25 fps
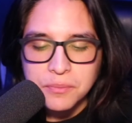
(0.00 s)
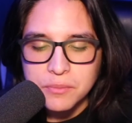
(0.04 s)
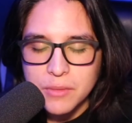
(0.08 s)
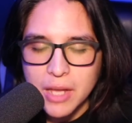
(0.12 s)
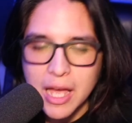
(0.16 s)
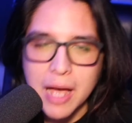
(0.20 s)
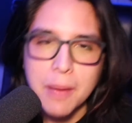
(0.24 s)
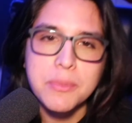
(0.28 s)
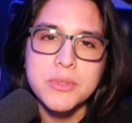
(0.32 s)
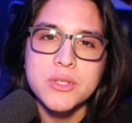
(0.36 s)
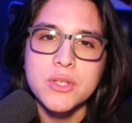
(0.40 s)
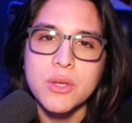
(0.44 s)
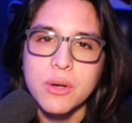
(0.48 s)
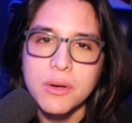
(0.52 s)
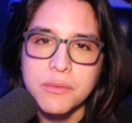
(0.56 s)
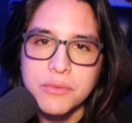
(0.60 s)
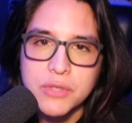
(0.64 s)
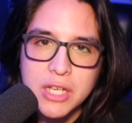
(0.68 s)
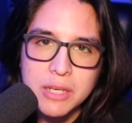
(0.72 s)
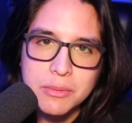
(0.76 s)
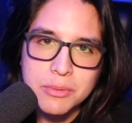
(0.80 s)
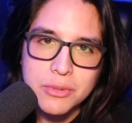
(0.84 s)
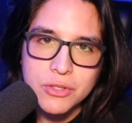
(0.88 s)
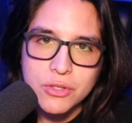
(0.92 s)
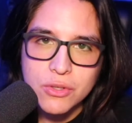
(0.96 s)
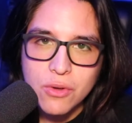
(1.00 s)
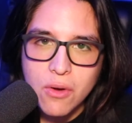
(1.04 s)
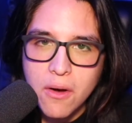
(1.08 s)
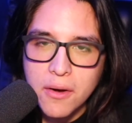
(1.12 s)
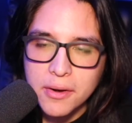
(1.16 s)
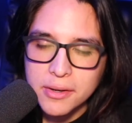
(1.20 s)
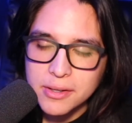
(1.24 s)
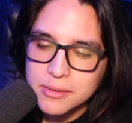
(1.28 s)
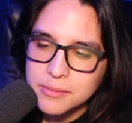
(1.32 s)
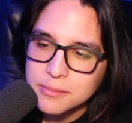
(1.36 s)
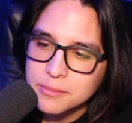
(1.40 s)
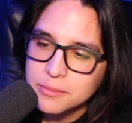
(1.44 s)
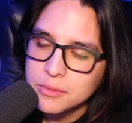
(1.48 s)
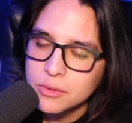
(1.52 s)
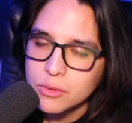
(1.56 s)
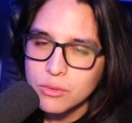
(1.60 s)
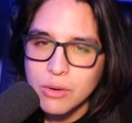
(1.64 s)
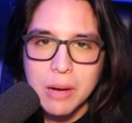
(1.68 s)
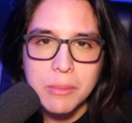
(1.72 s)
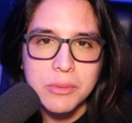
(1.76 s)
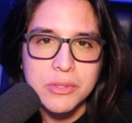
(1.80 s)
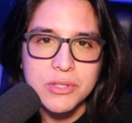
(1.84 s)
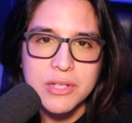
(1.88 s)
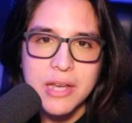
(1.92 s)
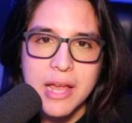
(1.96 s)
episode of Chips and Talk.
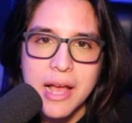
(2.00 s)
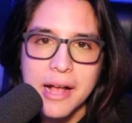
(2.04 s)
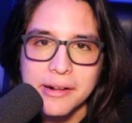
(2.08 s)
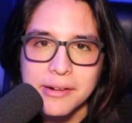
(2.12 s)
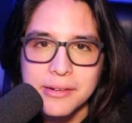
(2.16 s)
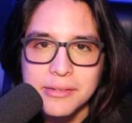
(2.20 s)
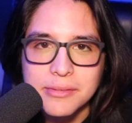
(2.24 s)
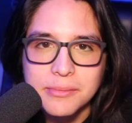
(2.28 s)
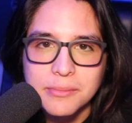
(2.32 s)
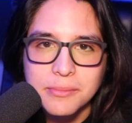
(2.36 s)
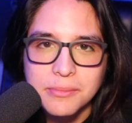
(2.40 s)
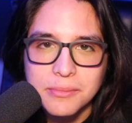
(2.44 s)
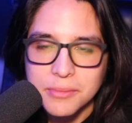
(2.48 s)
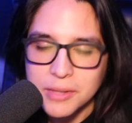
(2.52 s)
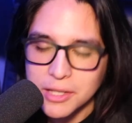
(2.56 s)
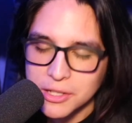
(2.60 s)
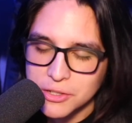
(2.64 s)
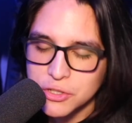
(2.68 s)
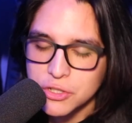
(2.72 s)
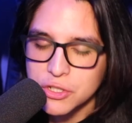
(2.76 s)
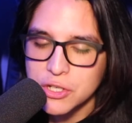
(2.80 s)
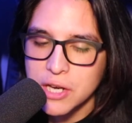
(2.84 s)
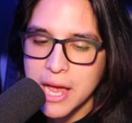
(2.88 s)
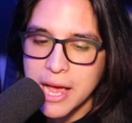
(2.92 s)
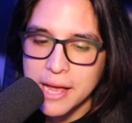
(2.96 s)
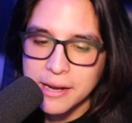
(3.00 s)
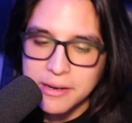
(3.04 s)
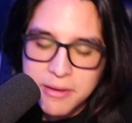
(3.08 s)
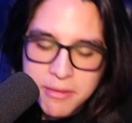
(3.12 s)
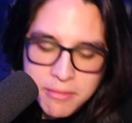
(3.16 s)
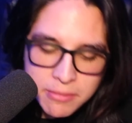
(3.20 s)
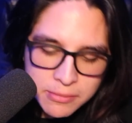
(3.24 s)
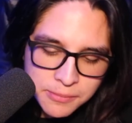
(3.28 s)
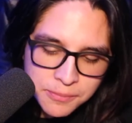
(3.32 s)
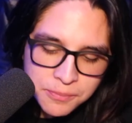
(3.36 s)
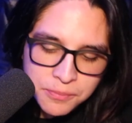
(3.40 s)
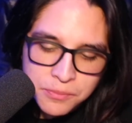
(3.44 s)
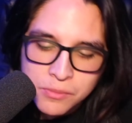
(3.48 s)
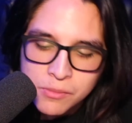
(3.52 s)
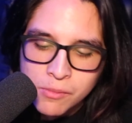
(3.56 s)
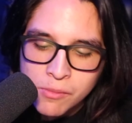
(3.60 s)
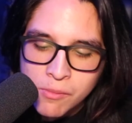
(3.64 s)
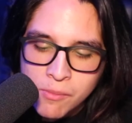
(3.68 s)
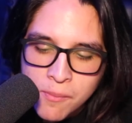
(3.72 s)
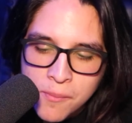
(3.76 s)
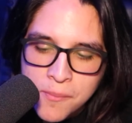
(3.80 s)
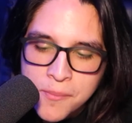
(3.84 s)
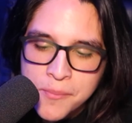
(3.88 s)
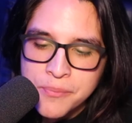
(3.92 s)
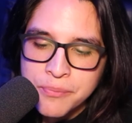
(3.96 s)
Grab a snack. Let's chat.
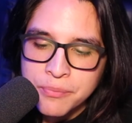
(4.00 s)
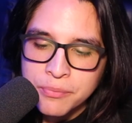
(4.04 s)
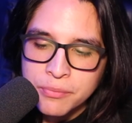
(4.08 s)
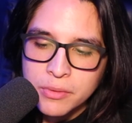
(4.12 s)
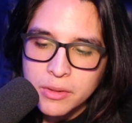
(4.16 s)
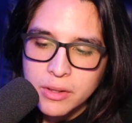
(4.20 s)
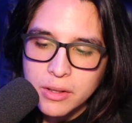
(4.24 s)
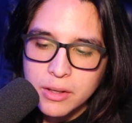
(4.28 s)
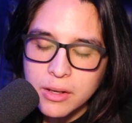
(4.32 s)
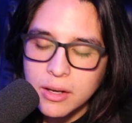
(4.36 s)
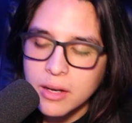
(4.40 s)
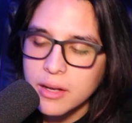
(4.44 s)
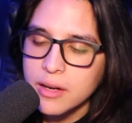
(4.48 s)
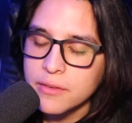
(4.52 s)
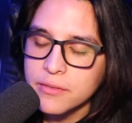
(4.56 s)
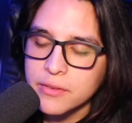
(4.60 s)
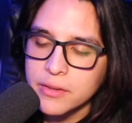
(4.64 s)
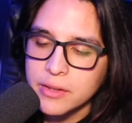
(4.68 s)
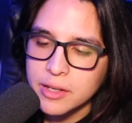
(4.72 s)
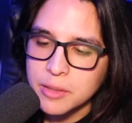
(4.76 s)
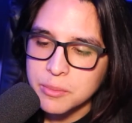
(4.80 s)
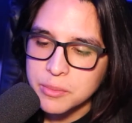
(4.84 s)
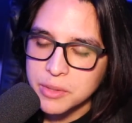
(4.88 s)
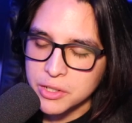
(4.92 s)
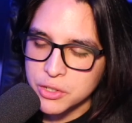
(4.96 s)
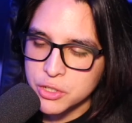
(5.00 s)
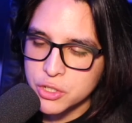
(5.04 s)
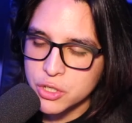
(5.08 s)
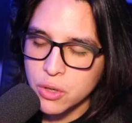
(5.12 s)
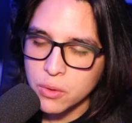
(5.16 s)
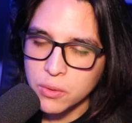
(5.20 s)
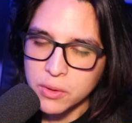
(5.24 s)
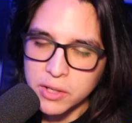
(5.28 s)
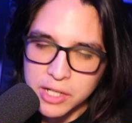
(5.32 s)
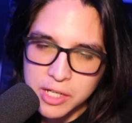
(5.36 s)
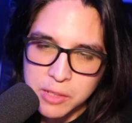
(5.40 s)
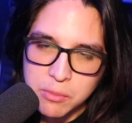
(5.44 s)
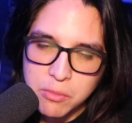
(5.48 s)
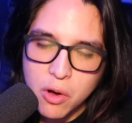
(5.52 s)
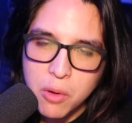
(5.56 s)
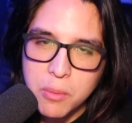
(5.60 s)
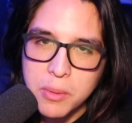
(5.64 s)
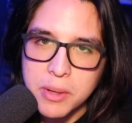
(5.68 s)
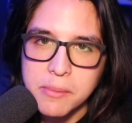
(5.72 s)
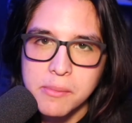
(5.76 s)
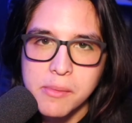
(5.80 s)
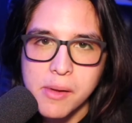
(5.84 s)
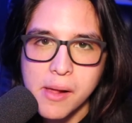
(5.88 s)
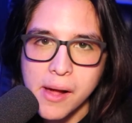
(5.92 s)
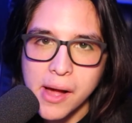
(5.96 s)
God, I feel like I'm going to choke at any
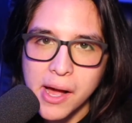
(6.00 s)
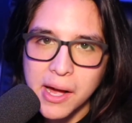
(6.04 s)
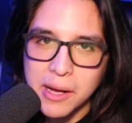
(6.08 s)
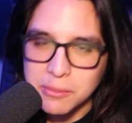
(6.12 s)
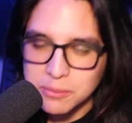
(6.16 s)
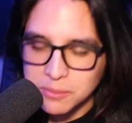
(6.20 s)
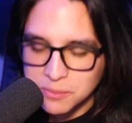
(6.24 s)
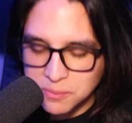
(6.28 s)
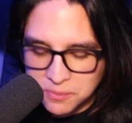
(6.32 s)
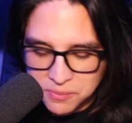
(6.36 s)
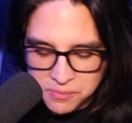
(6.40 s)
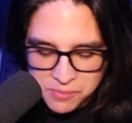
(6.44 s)
moment. Um...